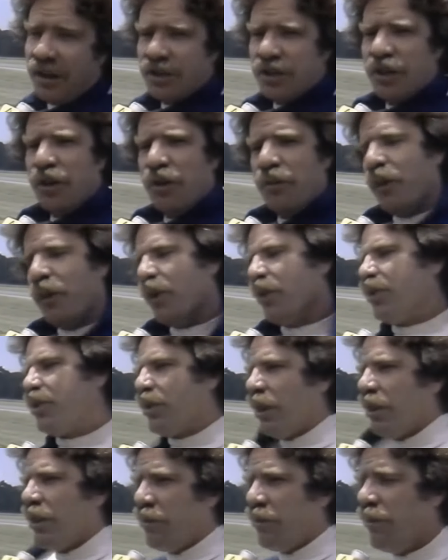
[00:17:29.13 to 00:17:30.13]
It's a new motor,
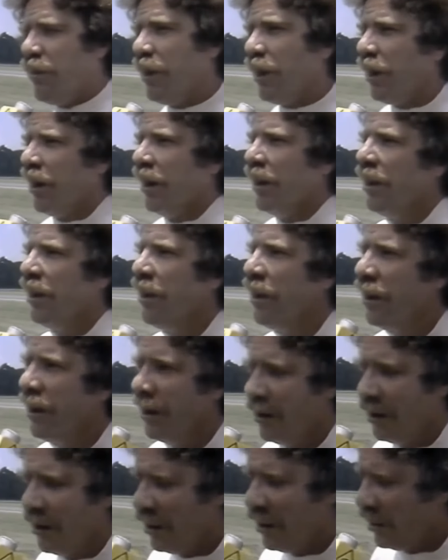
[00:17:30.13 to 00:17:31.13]
so I think we'll be all right. Let
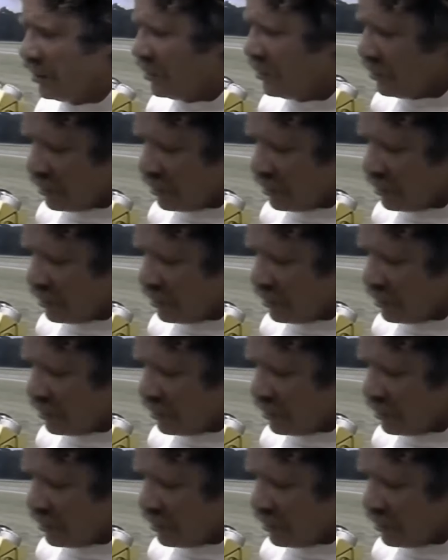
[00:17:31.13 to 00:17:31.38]
me ask you